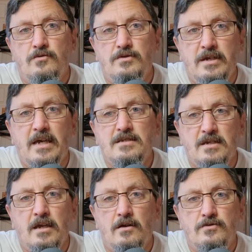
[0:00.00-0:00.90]
yes,
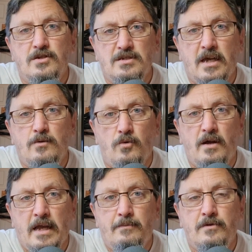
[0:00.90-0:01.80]
they understand what
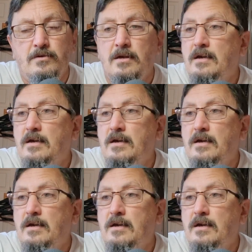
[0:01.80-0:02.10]
happened,